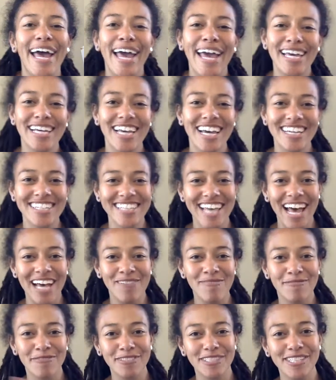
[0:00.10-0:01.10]
Hey guys,
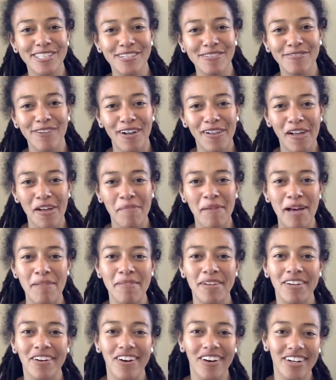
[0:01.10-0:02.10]
I'm Felicia Follum. I'm
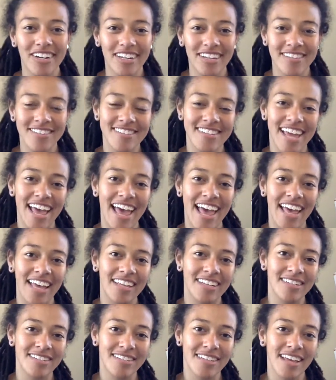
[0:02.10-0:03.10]
an artist,
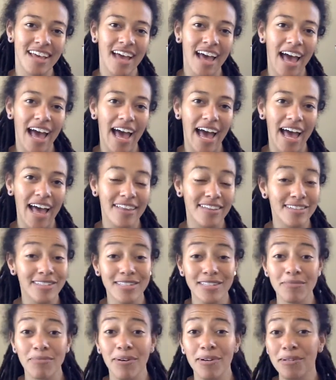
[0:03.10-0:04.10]
and this
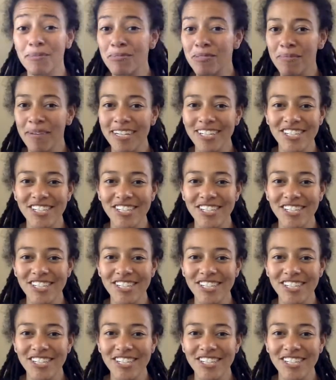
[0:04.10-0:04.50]
is Welcome to My